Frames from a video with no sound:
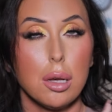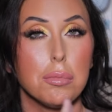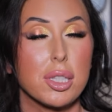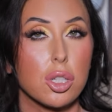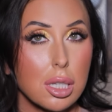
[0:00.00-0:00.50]

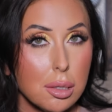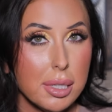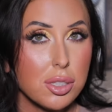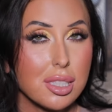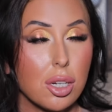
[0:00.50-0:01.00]
but they're gonna be
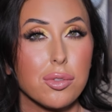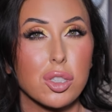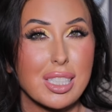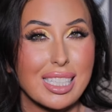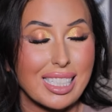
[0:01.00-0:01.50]
on sale for
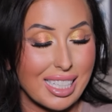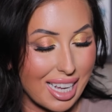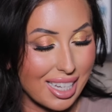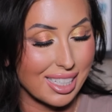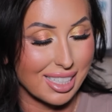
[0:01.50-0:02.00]

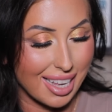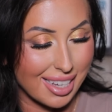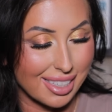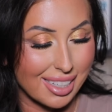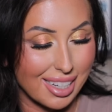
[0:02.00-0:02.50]
sixty-nine
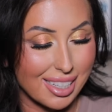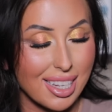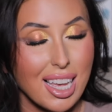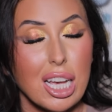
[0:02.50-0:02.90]
ninety-nine.